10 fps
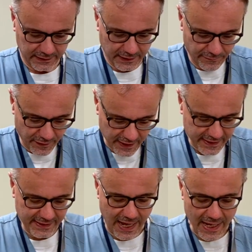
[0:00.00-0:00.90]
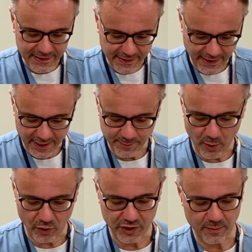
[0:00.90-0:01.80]
Different sizes are
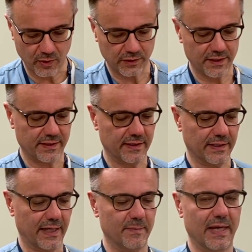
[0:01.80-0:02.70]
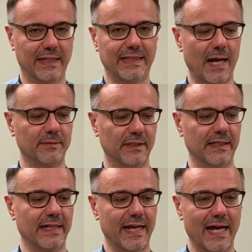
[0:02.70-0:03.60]
possible. This can be adapted
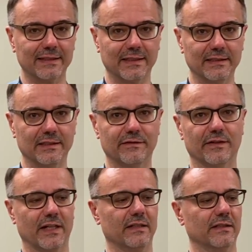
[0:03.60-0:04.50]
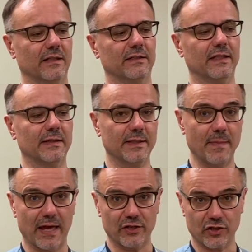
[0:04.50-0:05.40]
and cut in different
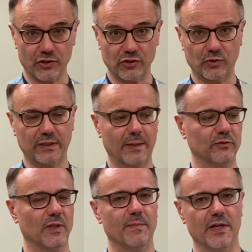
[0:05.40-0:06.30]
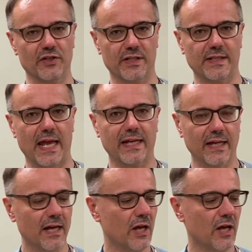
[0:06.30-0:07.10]
dimensions to adapt to the patient's neck.